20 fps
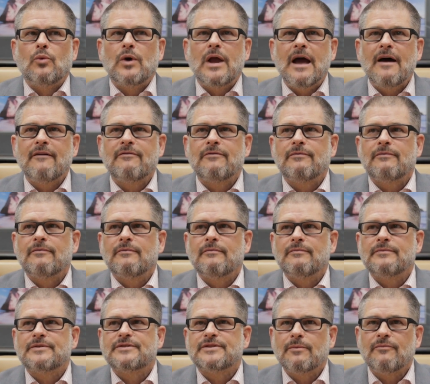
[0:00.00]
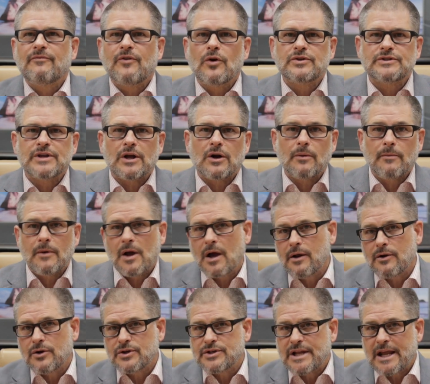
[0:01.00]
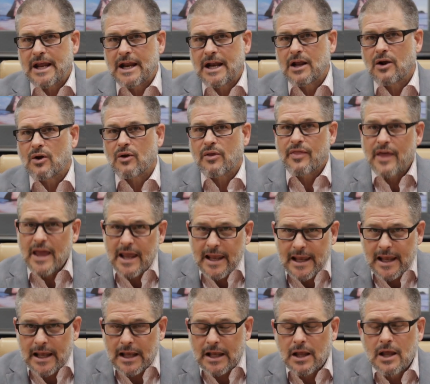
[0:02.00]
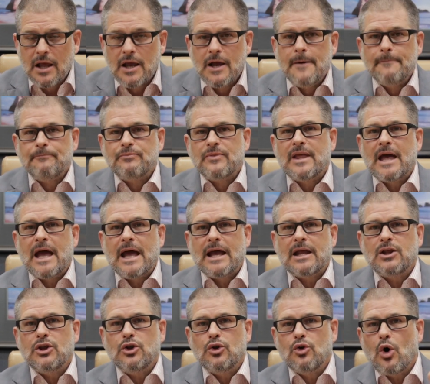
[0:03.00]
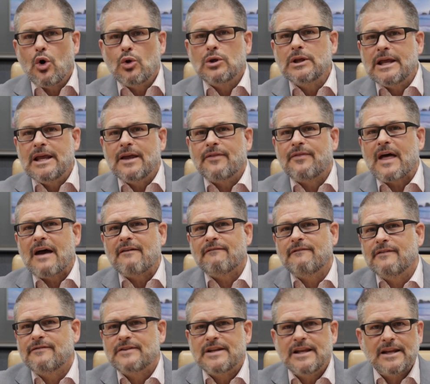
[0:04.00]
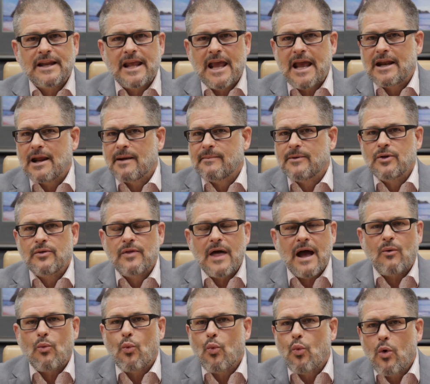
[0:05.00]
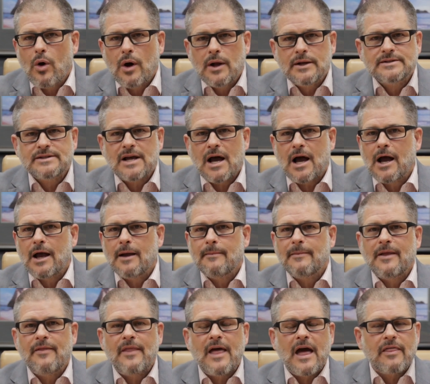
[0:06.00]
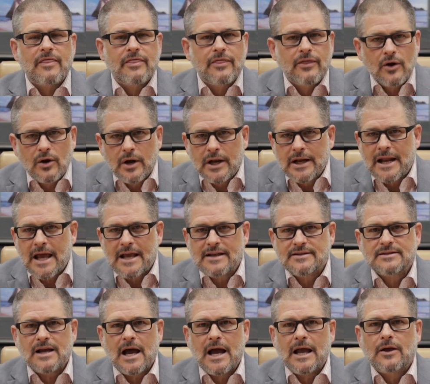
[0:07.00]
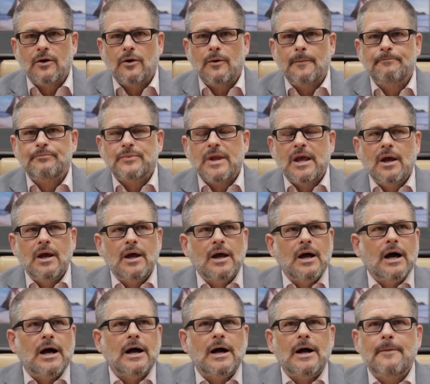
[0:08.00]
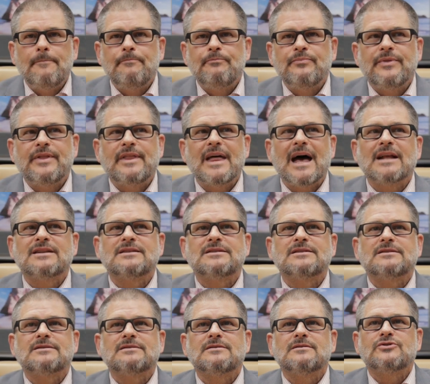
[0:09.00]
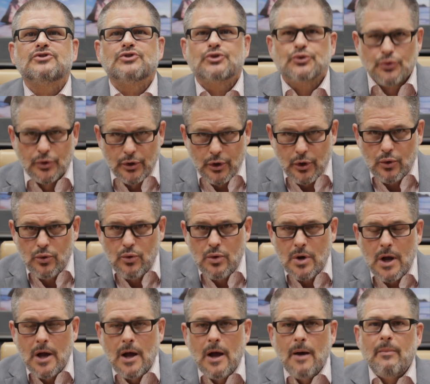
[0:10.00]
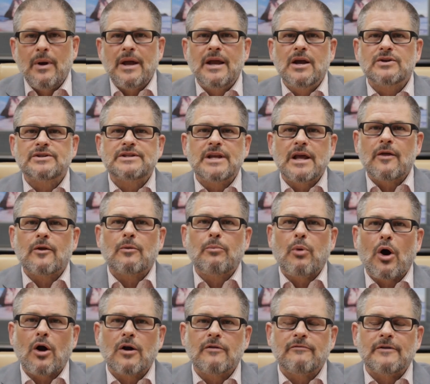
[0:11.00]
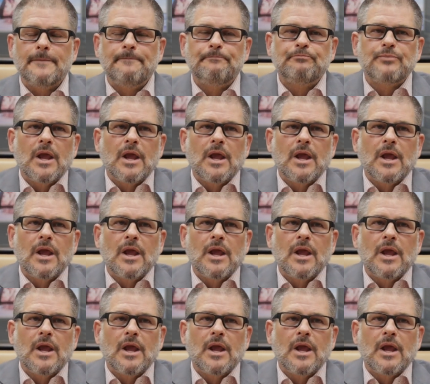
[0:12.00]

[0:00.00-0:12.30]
We have some folks that are understanding or thinking that you only hit that 15 kW that one time in that 30-day cycle. That's true, but here's the other part of it.